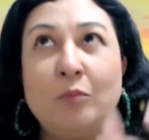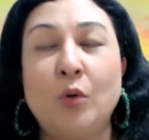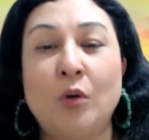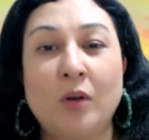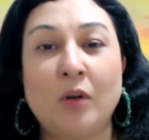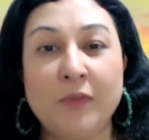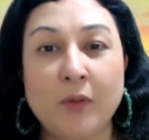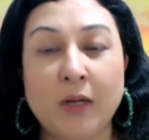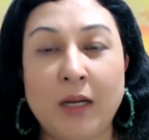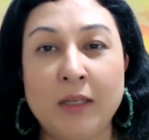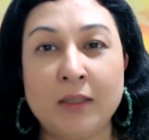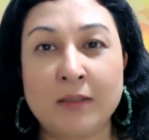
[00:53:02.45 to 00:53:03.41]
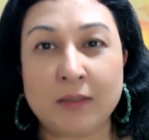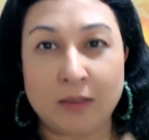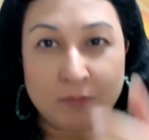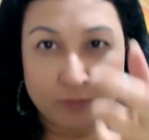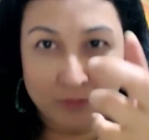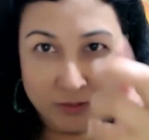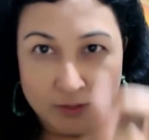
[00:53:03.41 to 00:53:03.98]
in more of your higher self
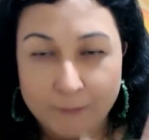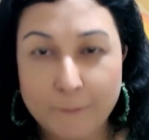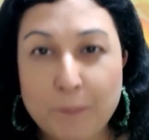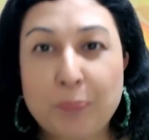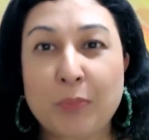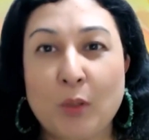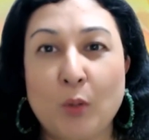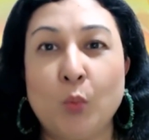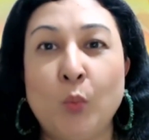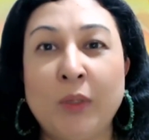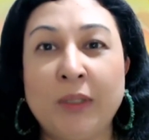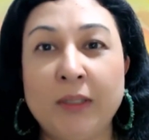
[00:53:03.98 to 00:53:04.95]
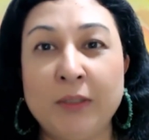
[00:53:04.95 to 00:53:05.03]
within.